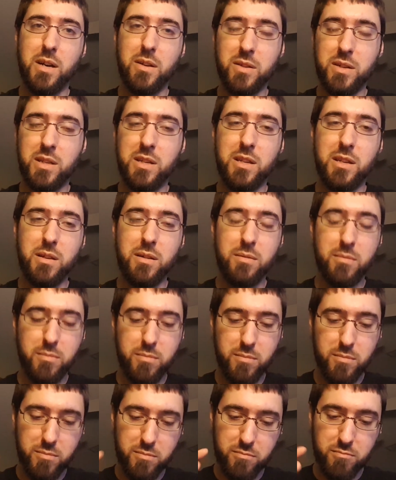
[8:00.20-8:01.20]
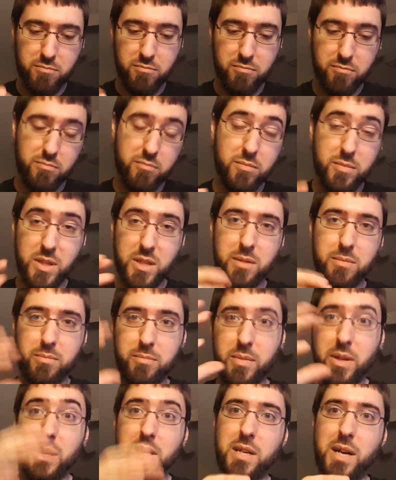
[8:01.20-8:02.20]
LED, the
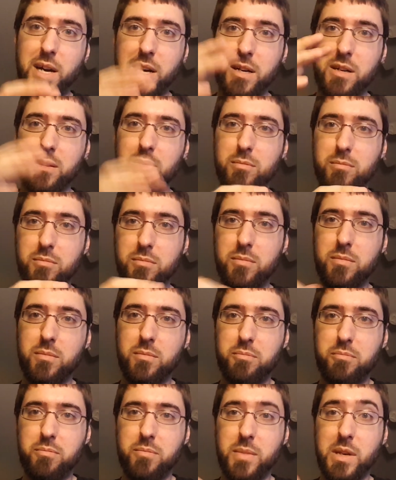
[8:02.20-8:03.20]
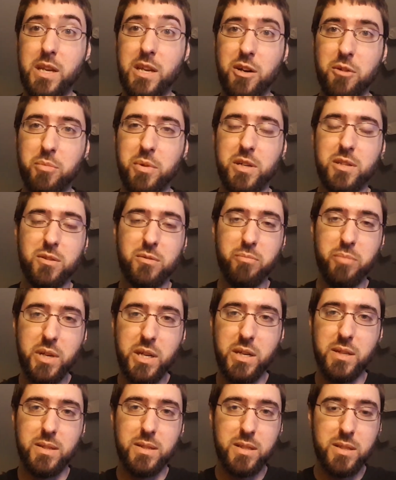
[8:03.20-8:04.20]
entire neopixel
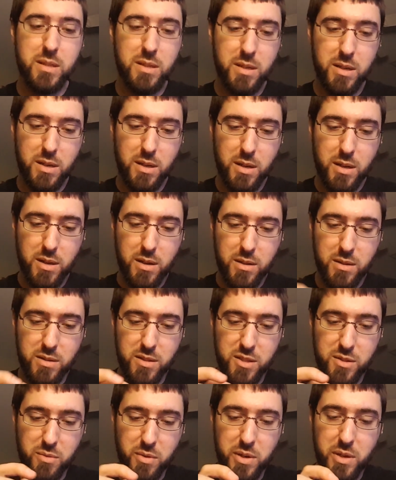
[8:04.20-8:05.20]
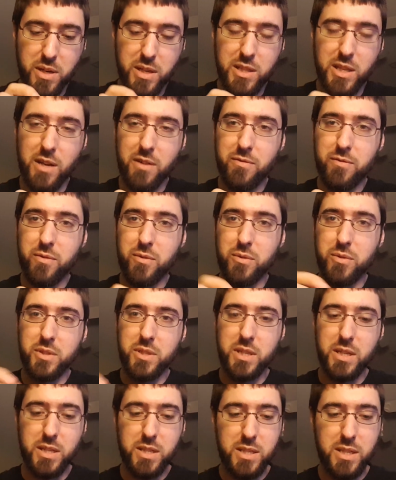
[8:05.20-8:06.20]
pins. This way you get that full
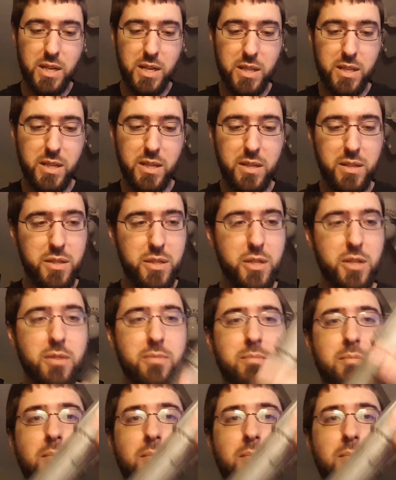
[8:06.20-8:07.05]
16th inch.